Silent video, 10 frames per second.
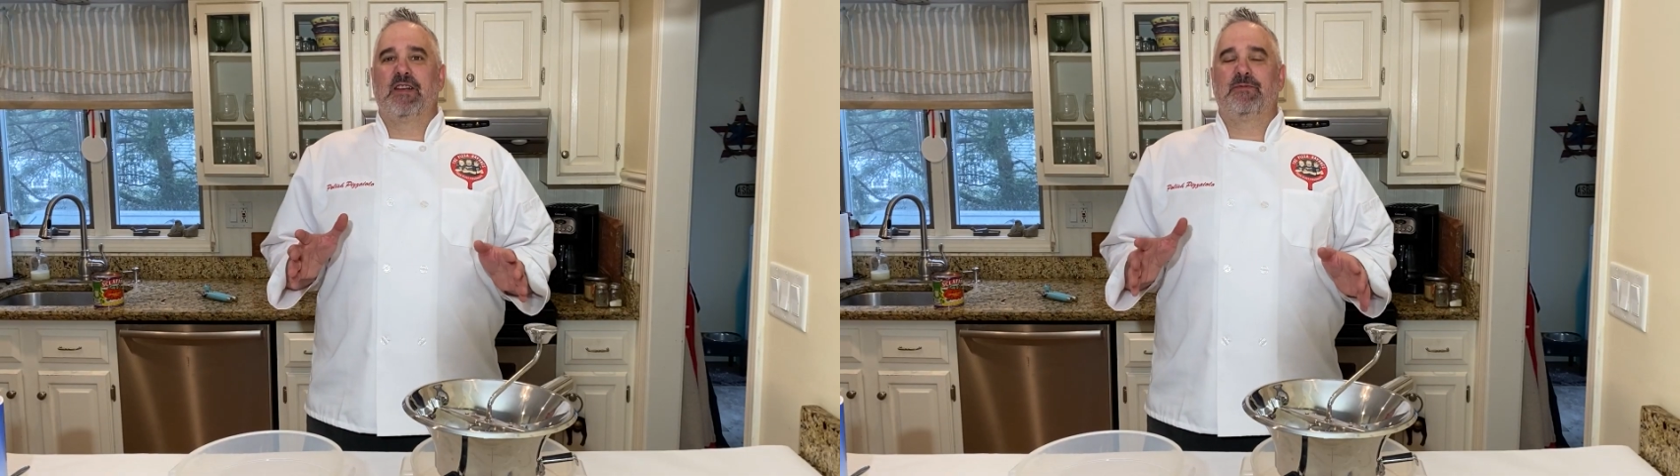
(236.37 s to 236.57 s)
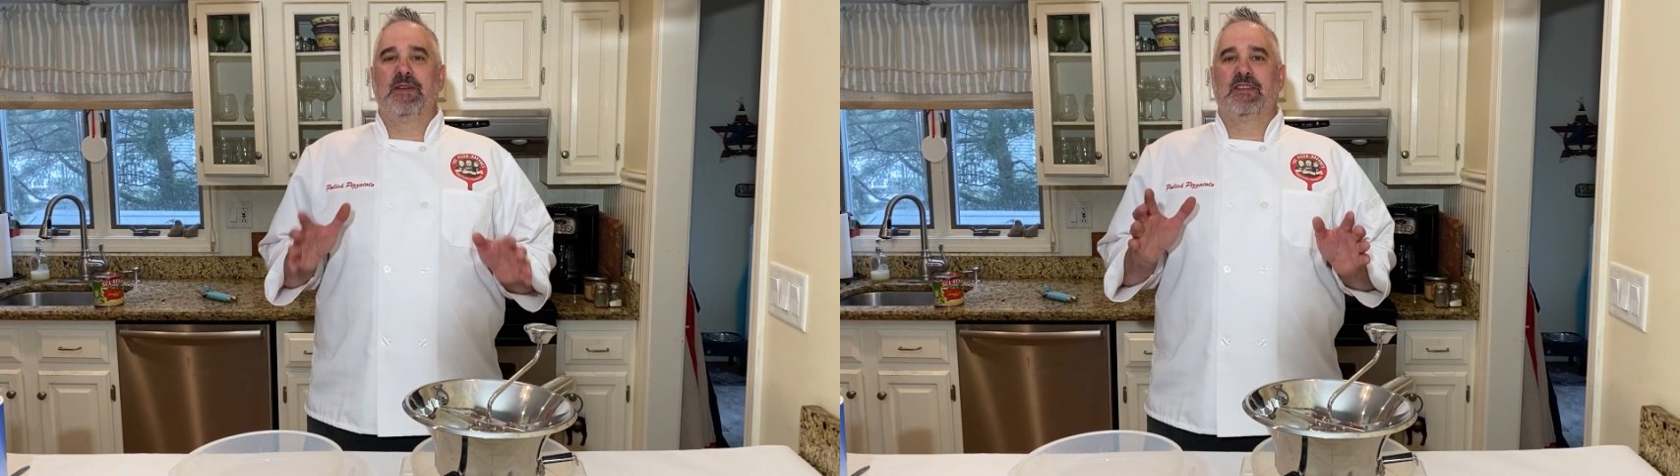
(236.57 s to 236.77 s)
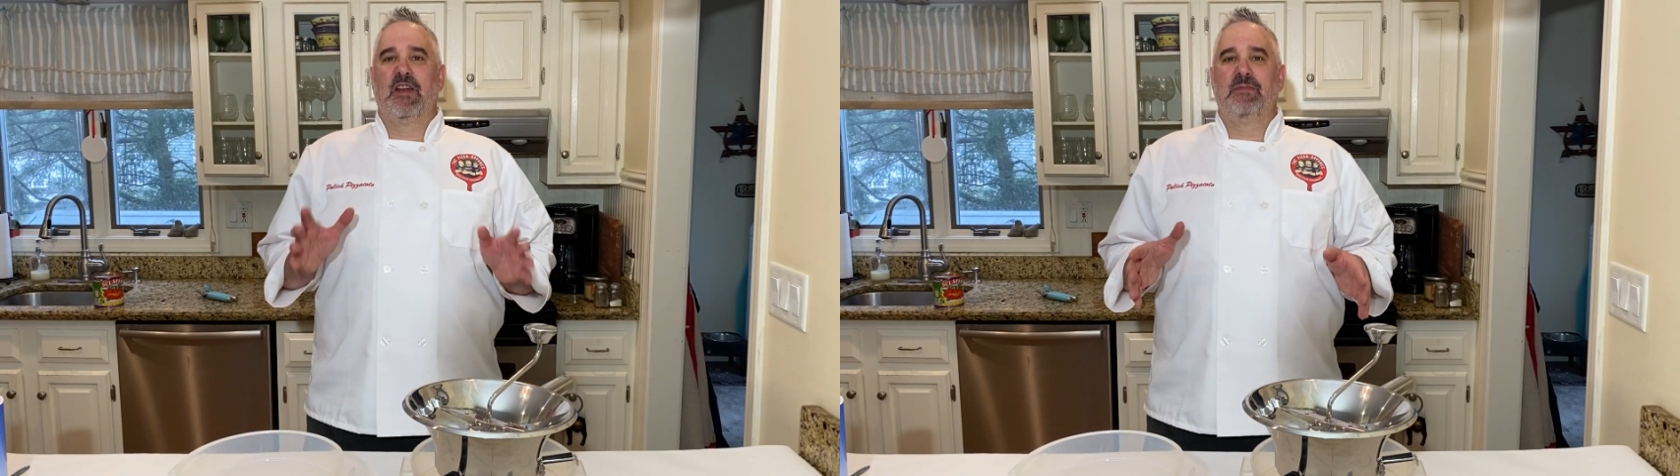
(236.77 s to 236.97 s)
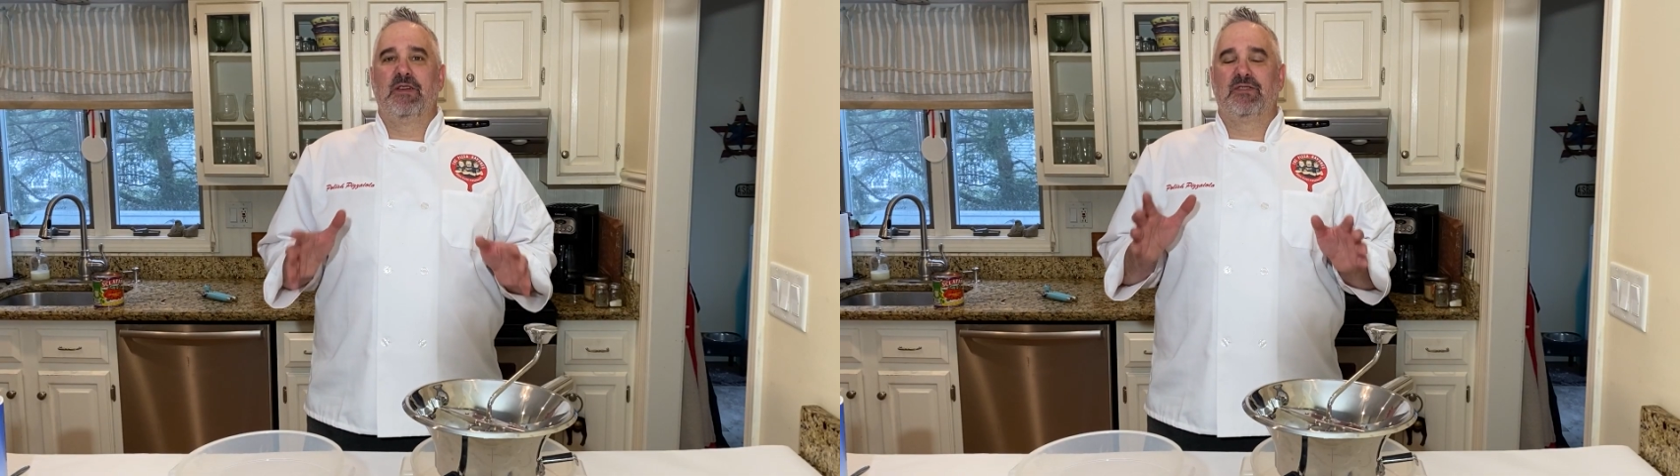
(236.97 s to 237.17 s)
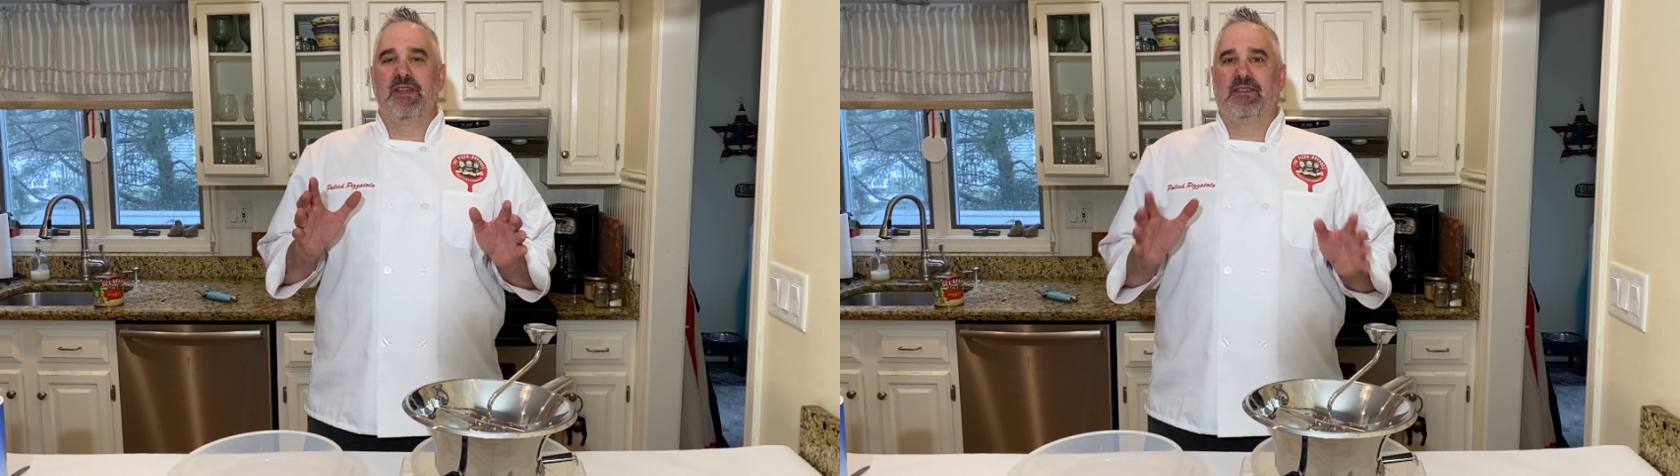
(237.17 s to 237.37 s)
recipe is going to be
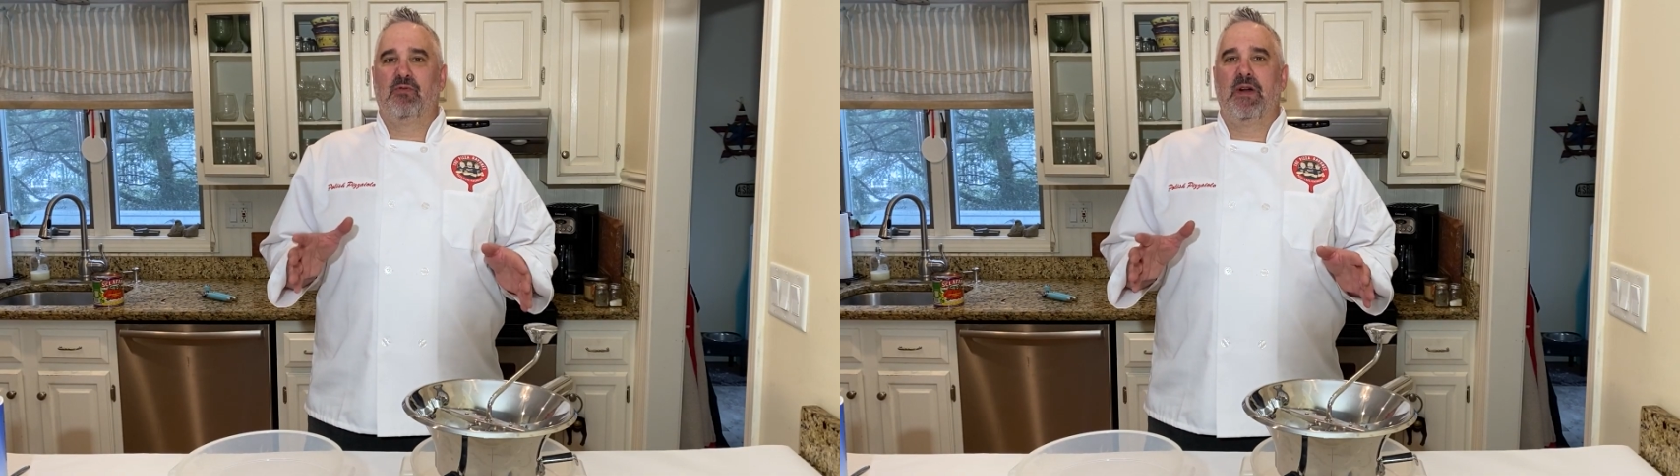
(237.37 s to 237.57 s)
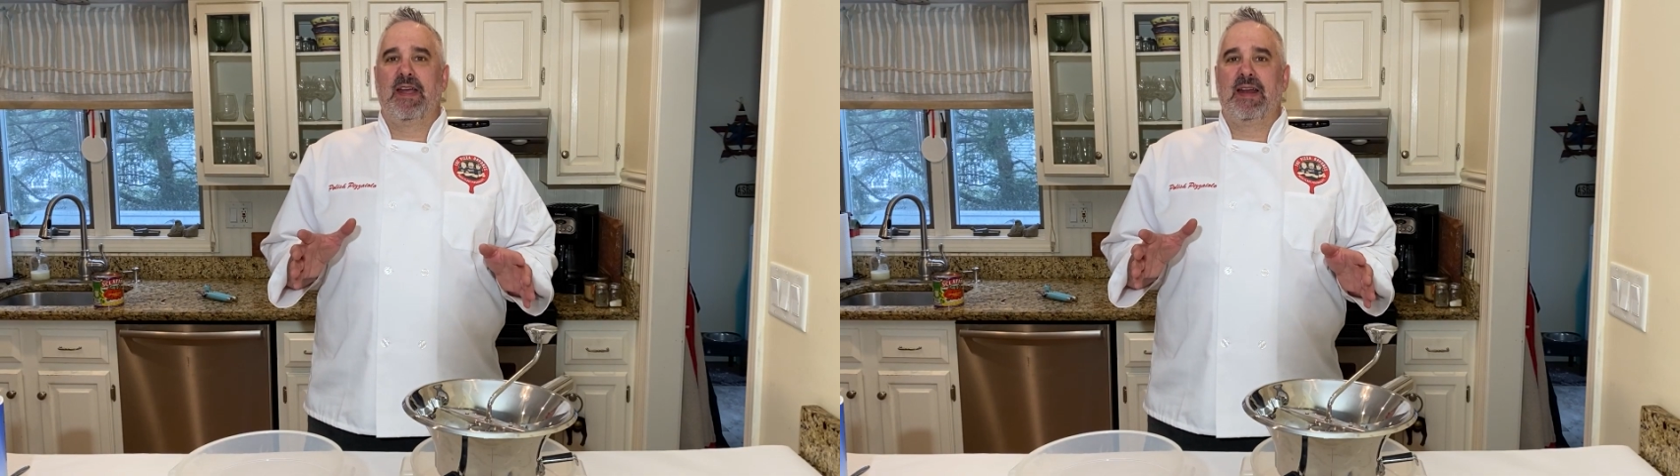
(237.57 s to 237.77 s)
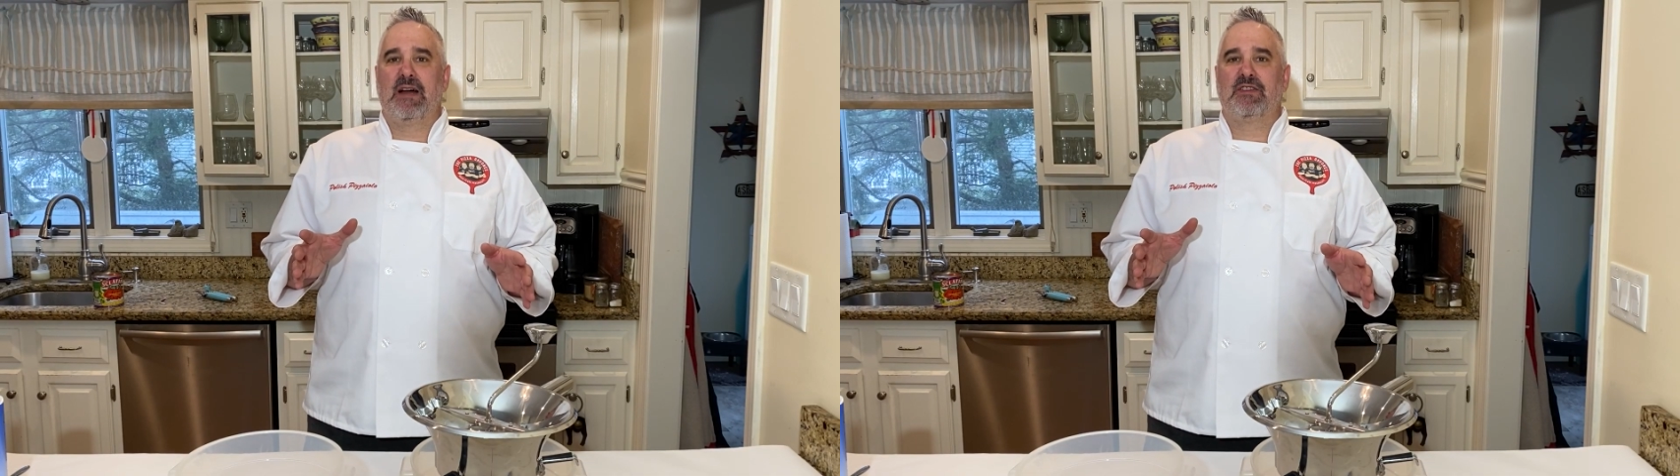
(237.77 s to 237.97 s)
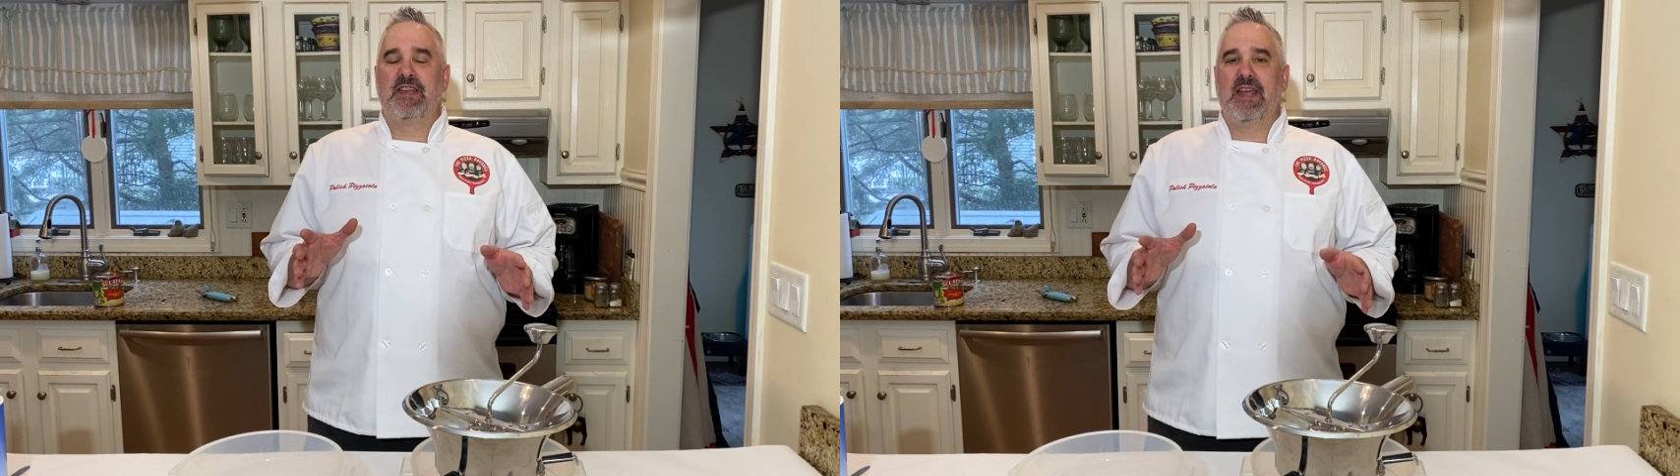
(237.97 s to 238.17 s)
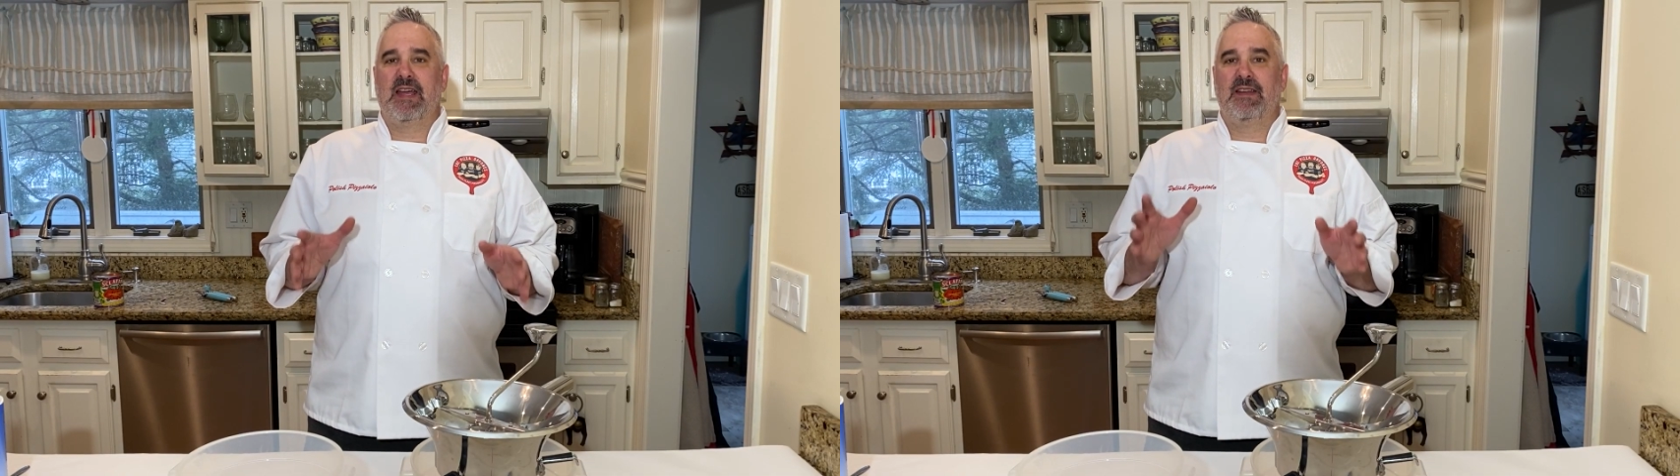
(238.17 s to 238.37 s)
using that 28-ounce
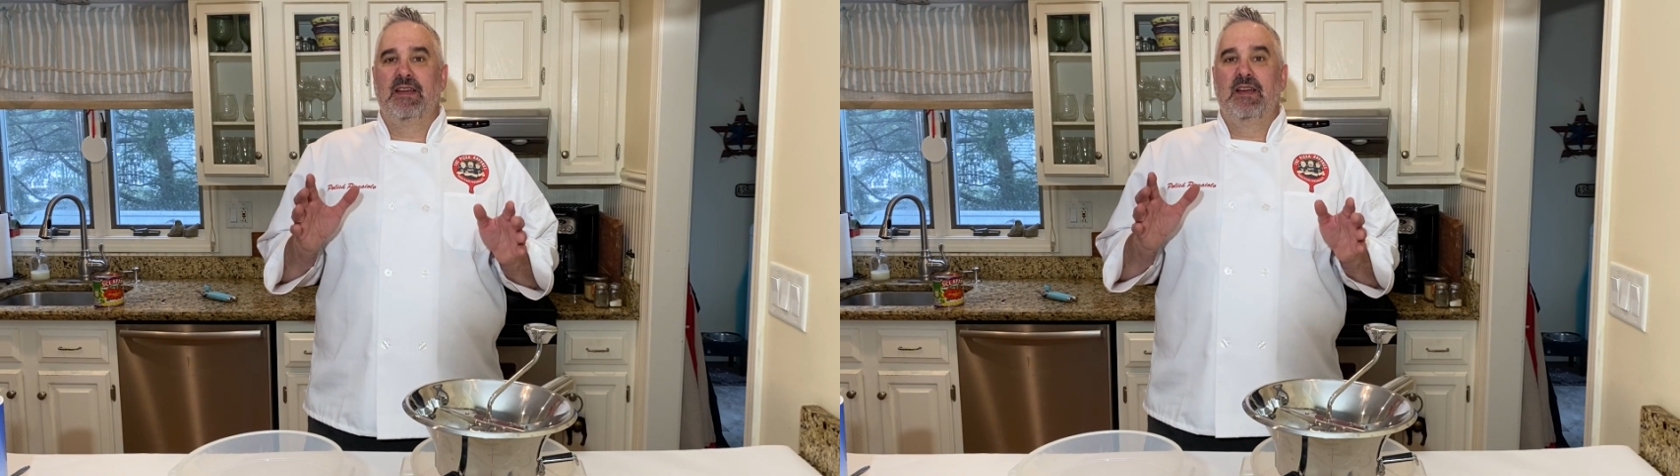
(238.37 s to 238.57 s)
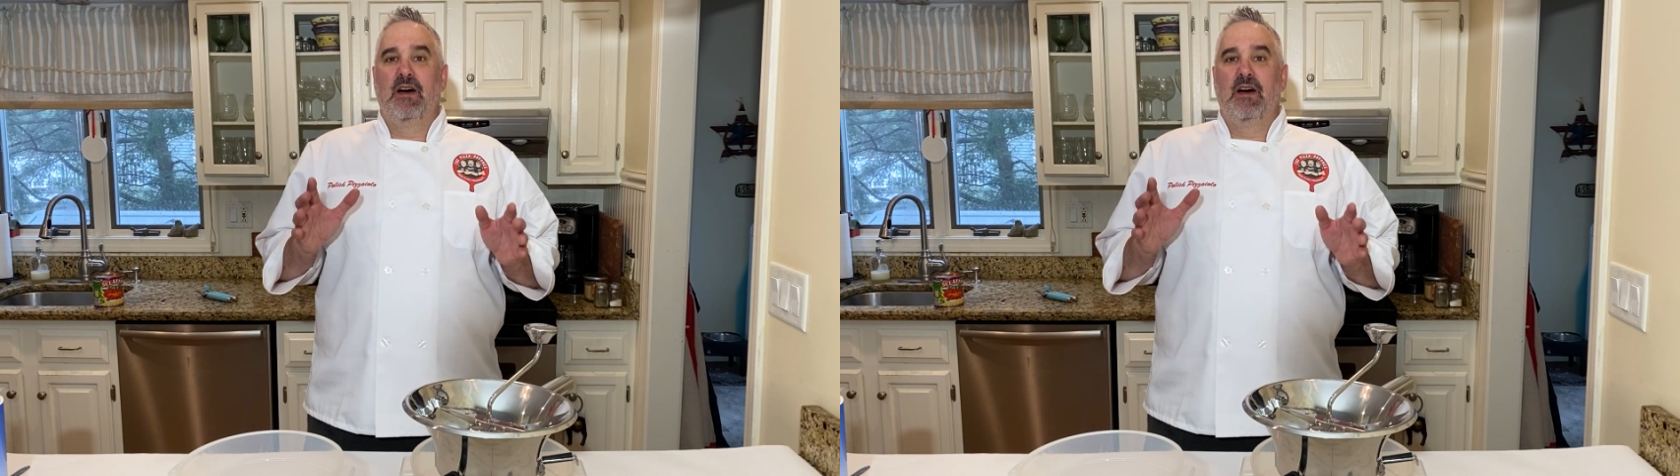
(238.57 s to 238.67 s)
can